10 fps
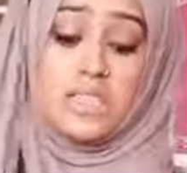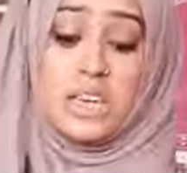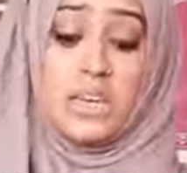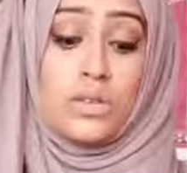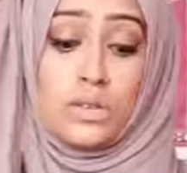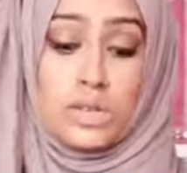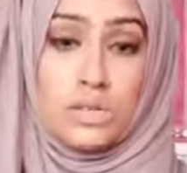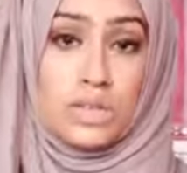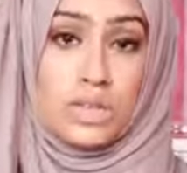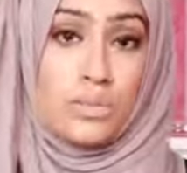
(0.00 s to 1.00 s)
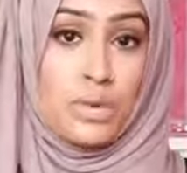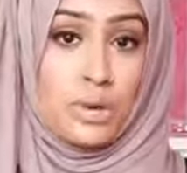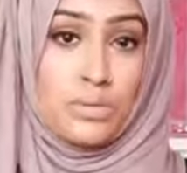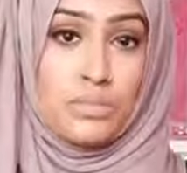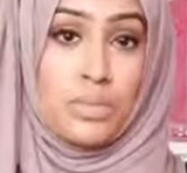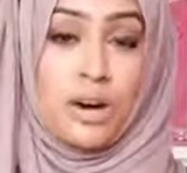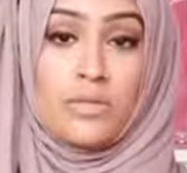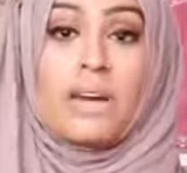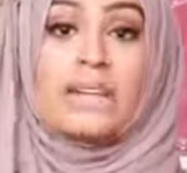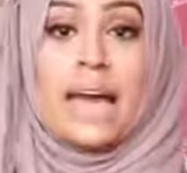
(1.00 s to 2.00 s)
and yeah, you can still see the bottom
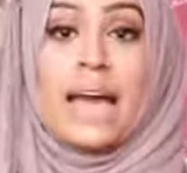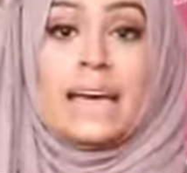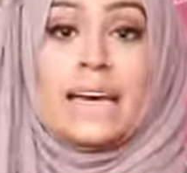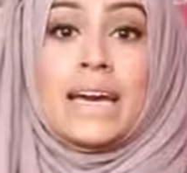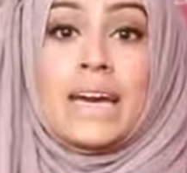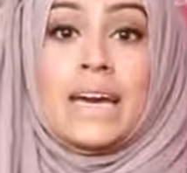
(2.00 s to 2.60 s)
part of my leg,